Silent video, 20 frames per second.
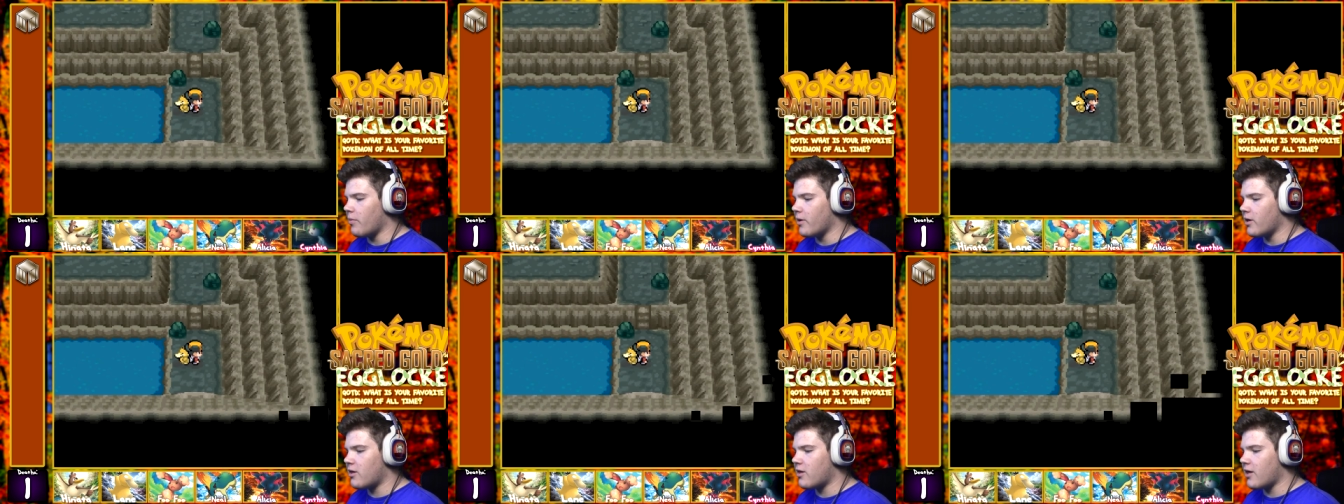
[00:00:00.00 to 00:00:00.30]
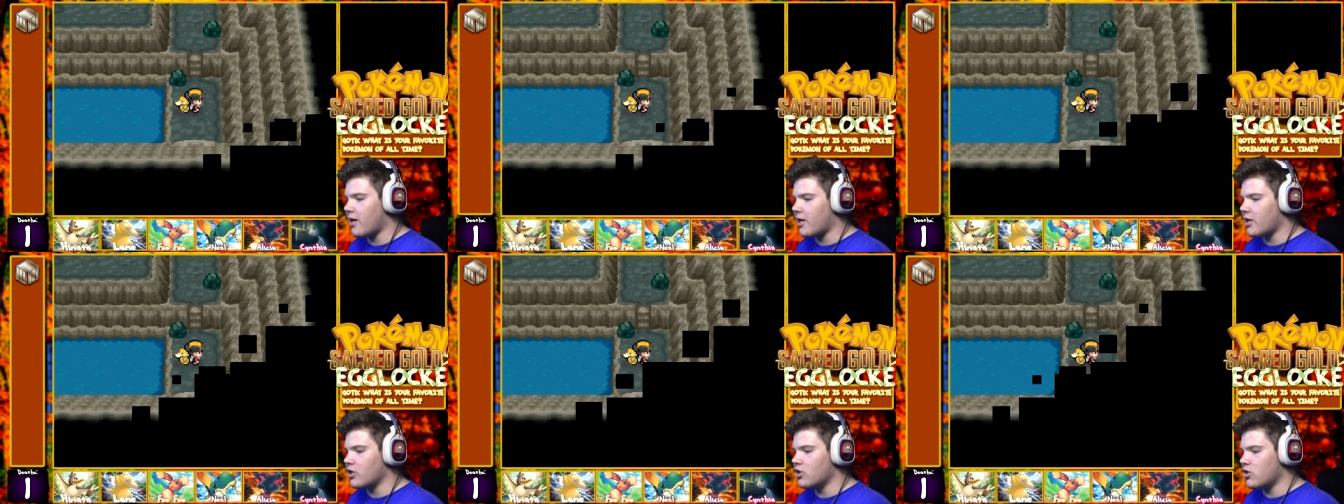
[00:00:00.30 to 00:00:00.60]
but
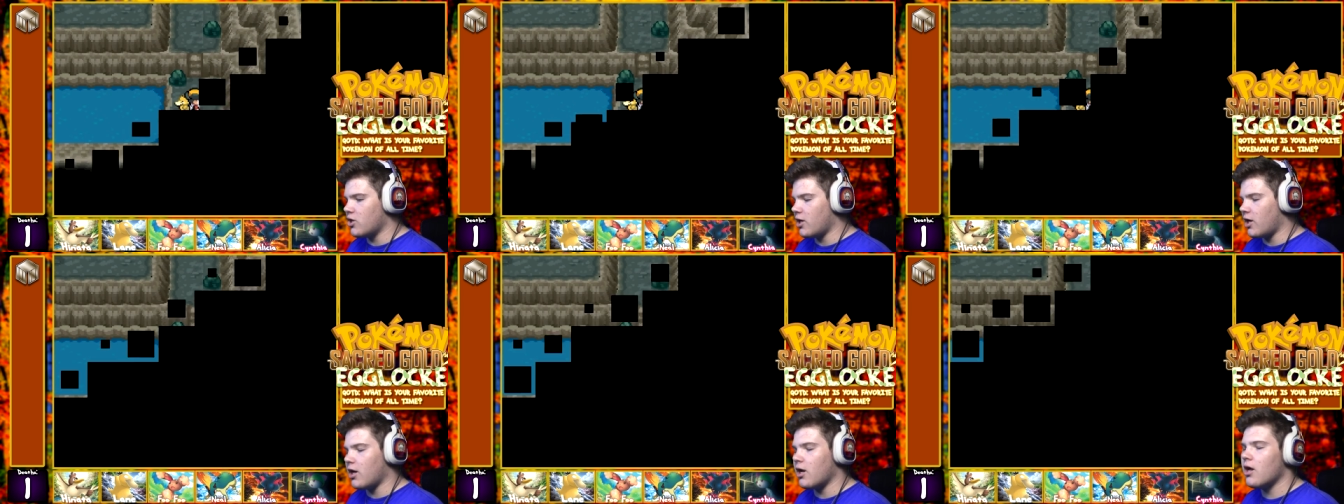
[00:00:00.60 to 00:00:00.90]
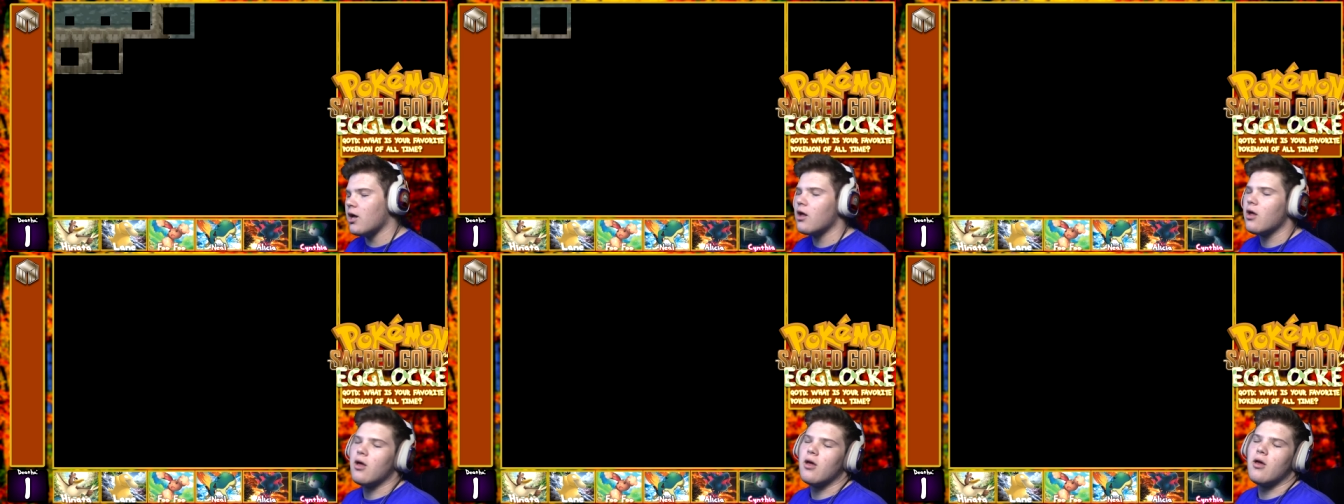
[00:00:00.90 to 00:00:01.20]
second gen.
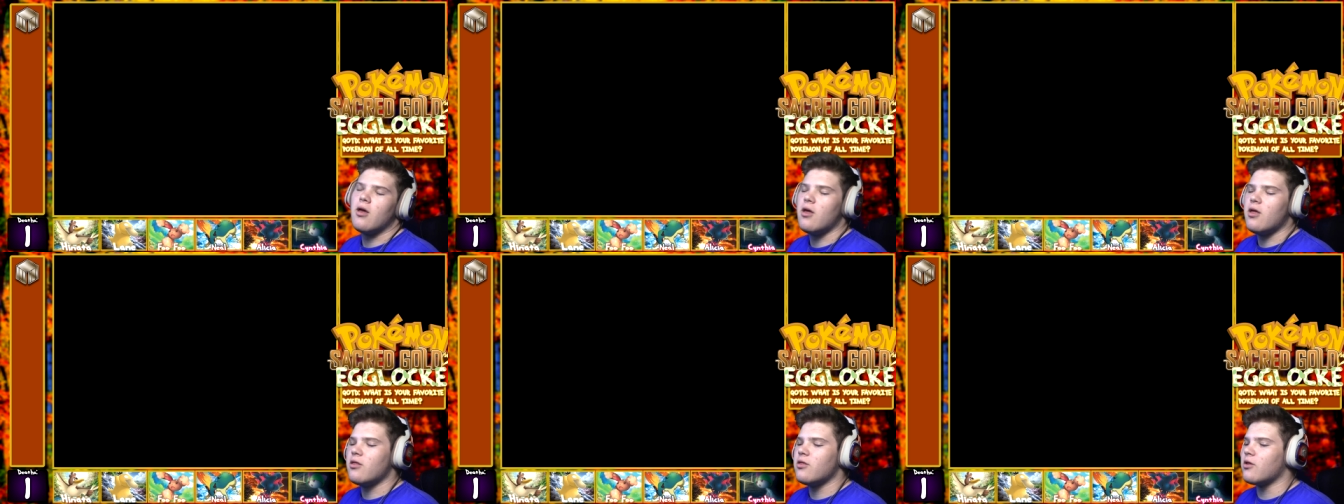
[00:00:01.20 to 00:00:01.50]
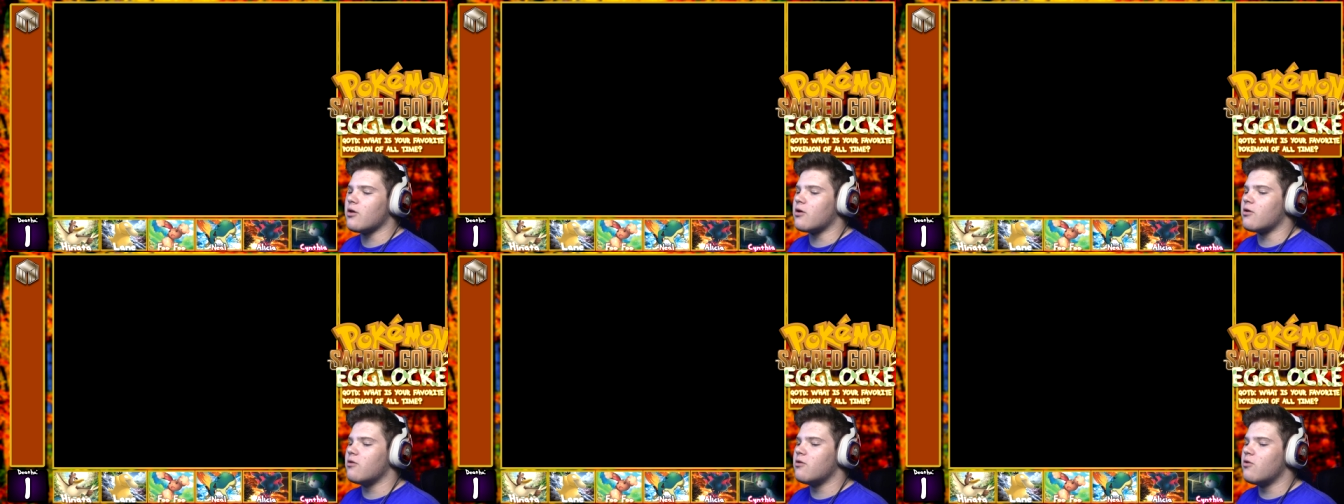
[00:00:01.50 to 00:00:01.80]

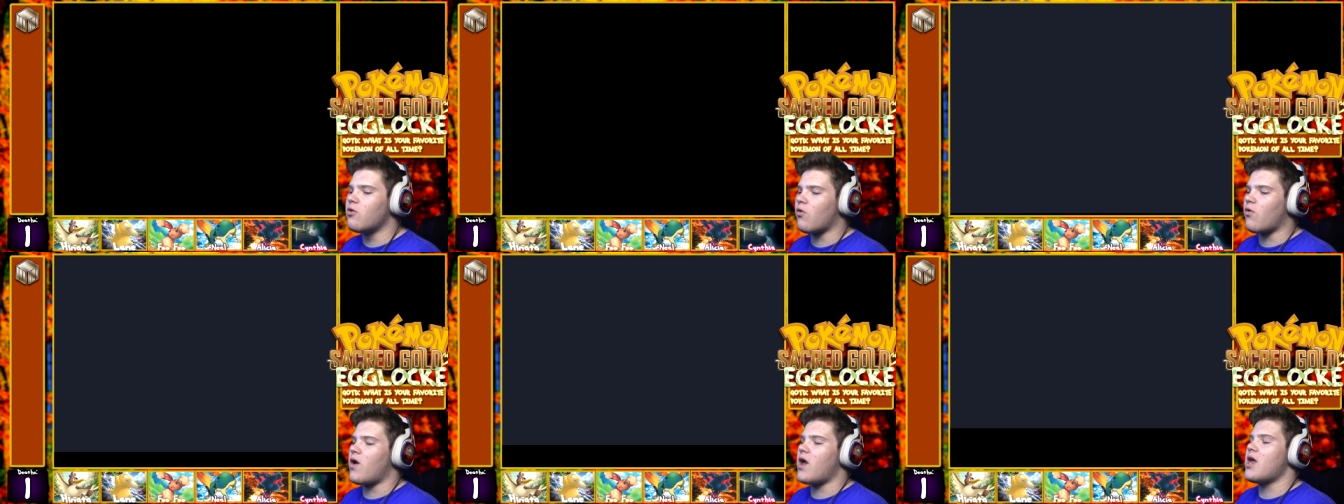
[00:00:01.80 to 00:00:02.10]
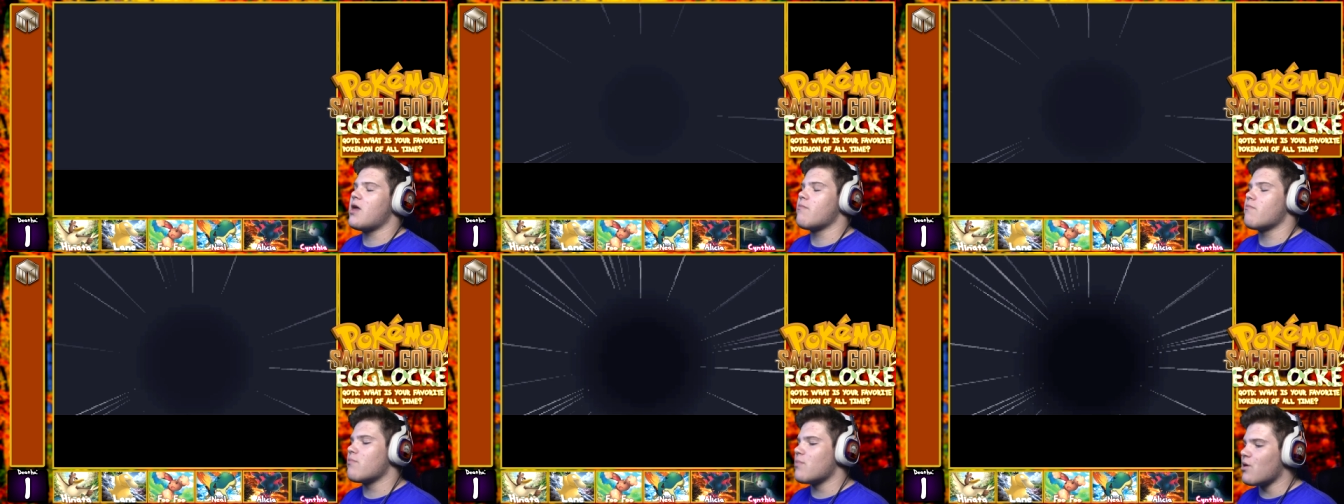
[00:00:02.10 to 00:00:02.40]
The
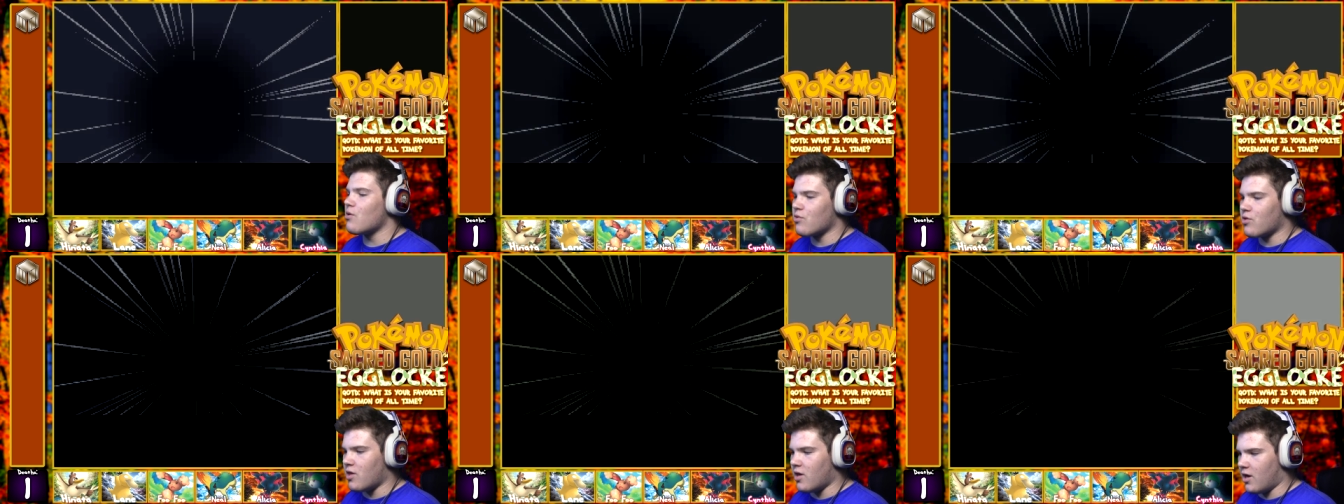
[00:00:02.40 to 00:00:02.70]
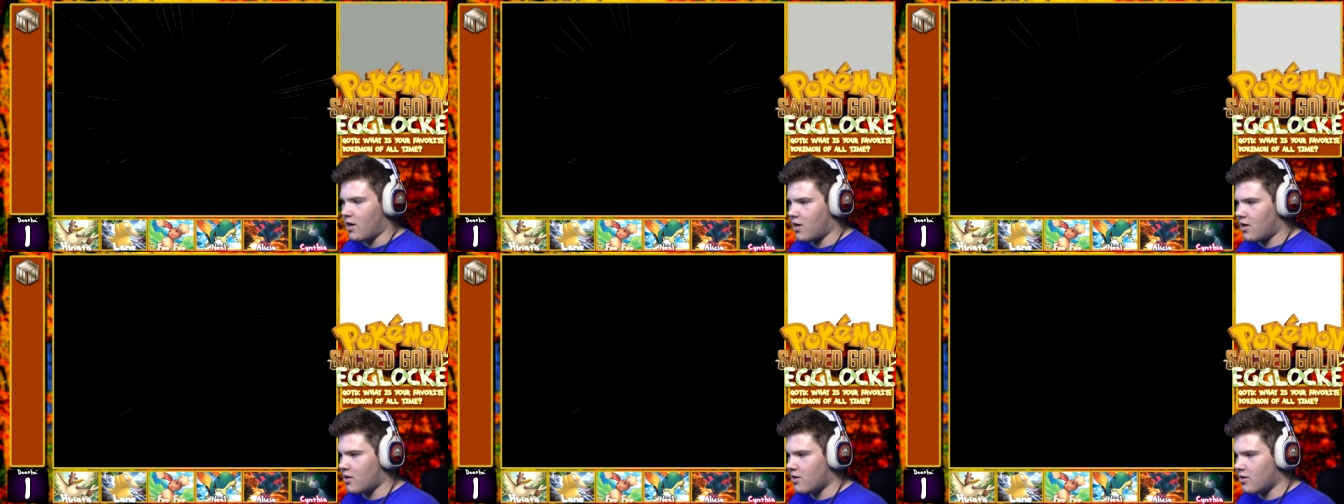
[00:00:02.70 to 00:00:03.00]
great music